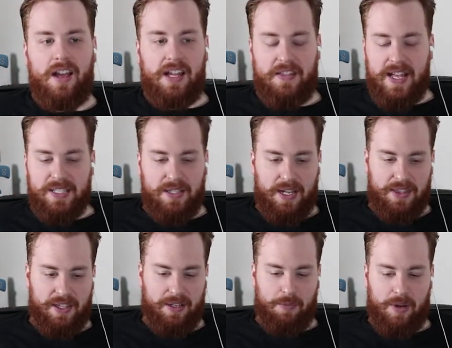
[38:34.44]
And that's, I
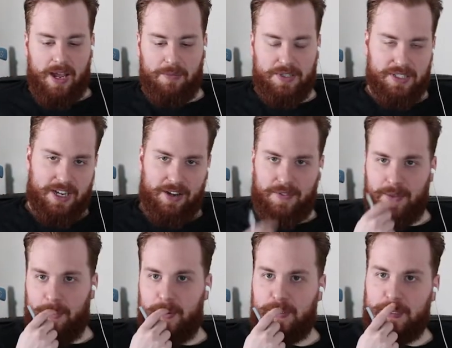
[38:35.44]
think, what I was scared of the
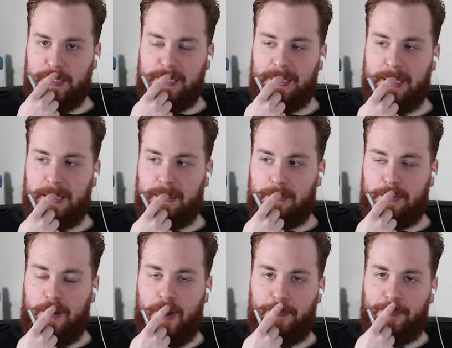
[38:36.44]
most, is dealing with
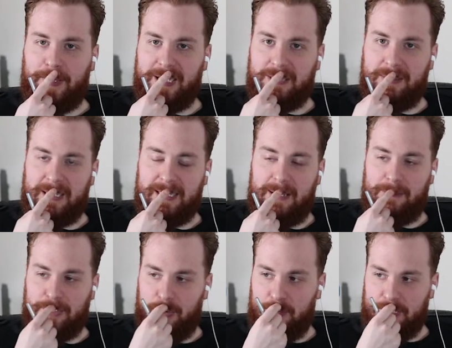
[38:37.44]
conflicts, because I
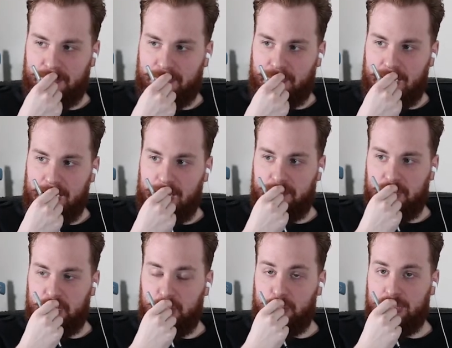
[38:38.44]
was always afraid of
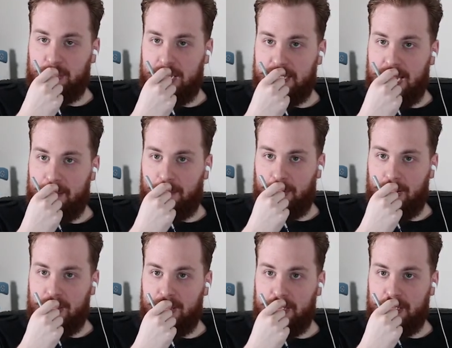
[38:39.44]
just losing my temper
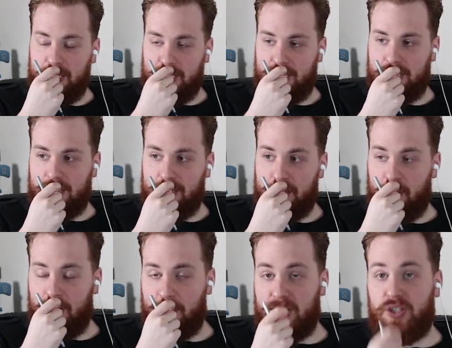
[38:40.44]
and then just, you know
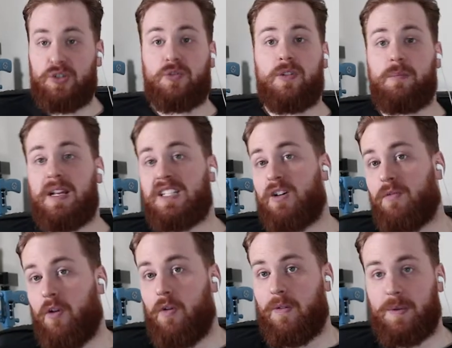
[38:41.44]
what I mean, screwing
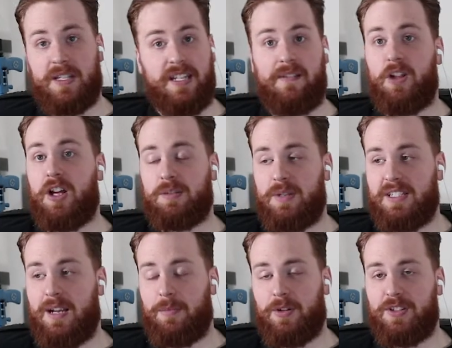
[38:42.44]
myself over because I lost my temper.